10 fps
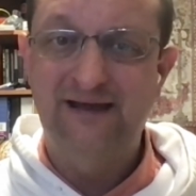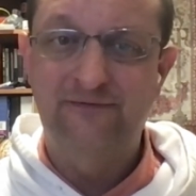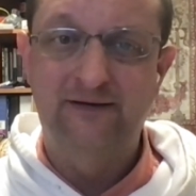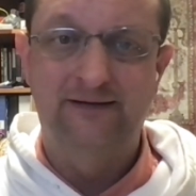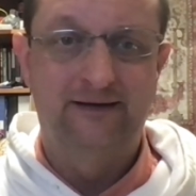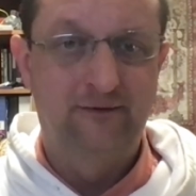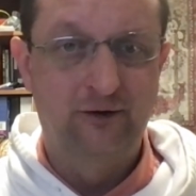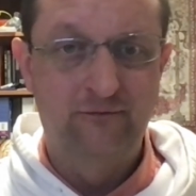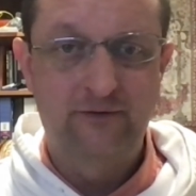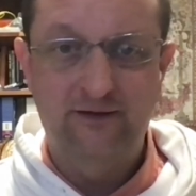definitely
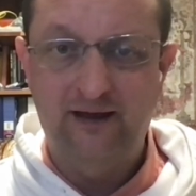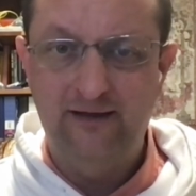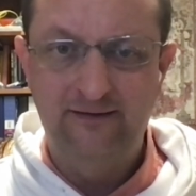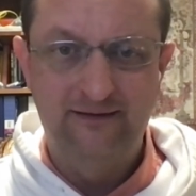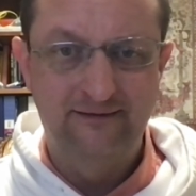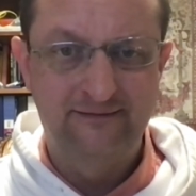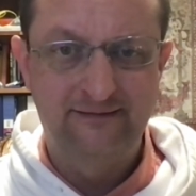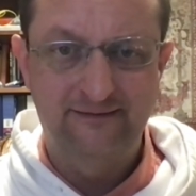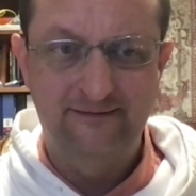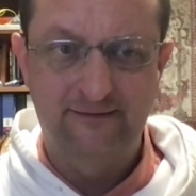go for the
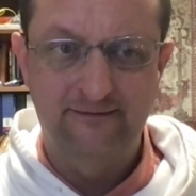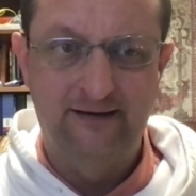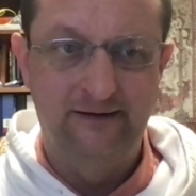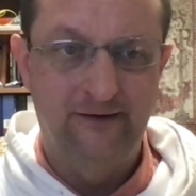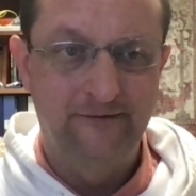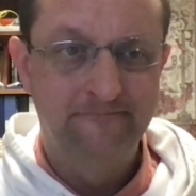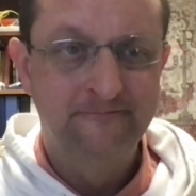6 nylon.